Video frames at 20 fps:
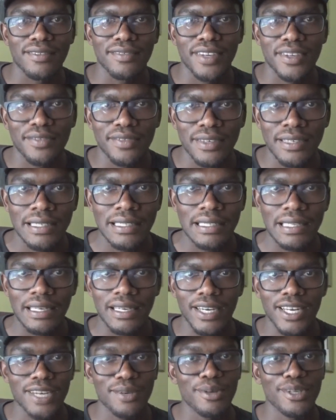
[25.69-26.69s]
never done
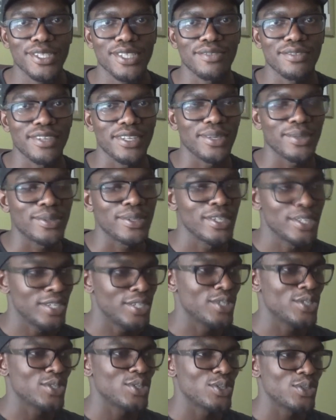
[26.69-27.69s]
an unboxing video.
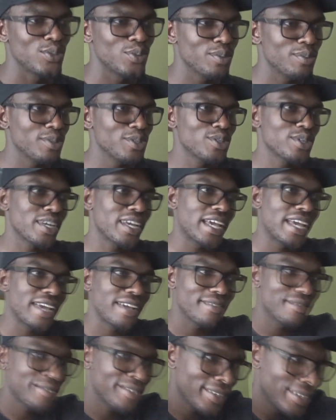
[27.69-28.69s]
With me today, I
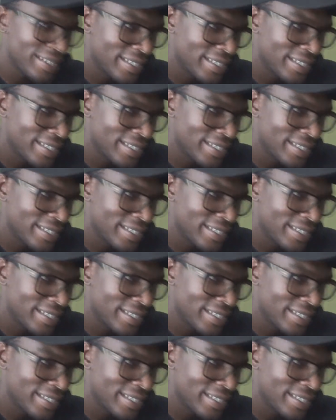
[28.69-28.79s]
have